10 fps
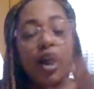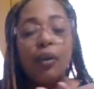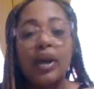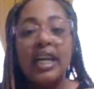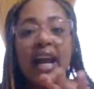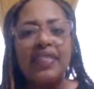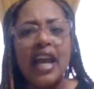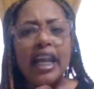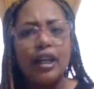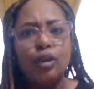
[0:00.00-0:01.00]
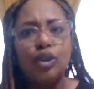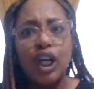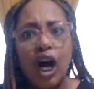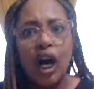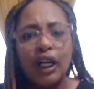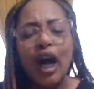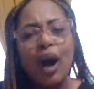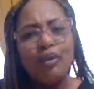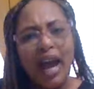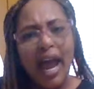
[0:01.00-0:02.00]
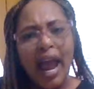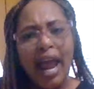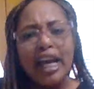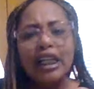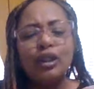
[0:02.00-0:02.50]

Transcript: when he got that Energon. Okay.